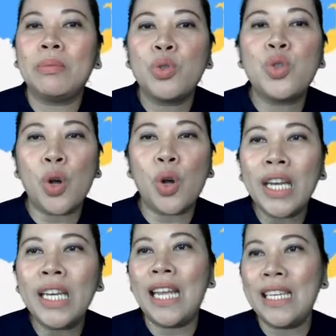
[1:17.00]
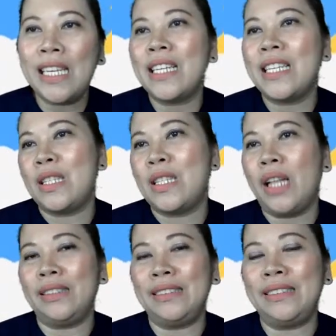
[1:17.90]
join later as
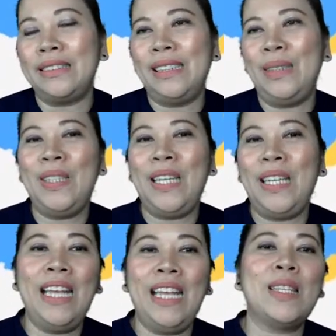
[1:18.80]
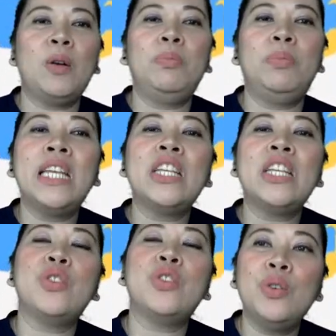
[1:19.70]
well. Okay, so please
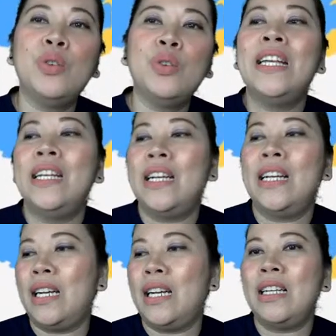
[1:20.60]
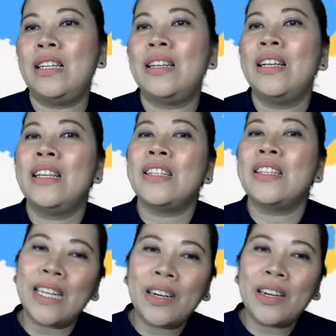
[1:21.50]
do
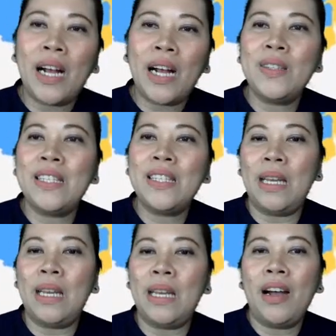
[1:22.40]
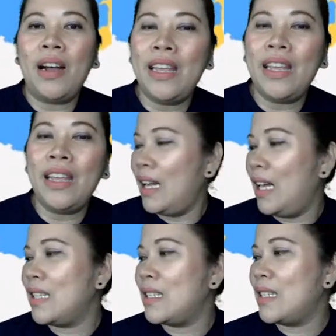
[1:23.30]
stick around, stand by
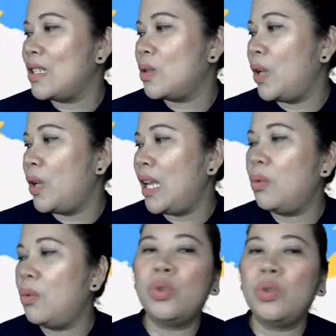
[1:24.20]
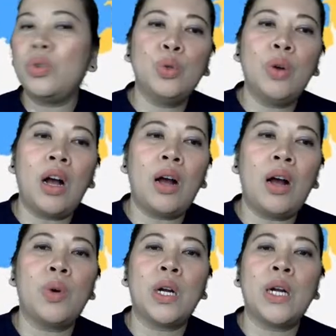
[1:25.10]
as we do
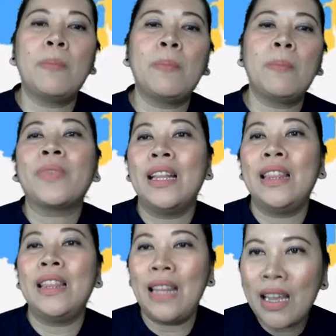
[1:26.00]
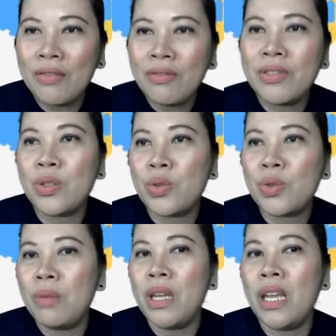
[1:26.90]
our live
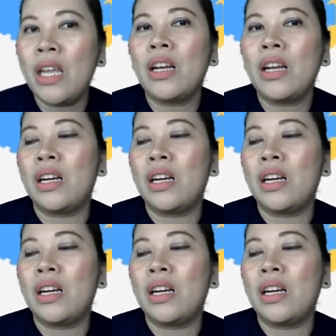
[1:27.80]
streaming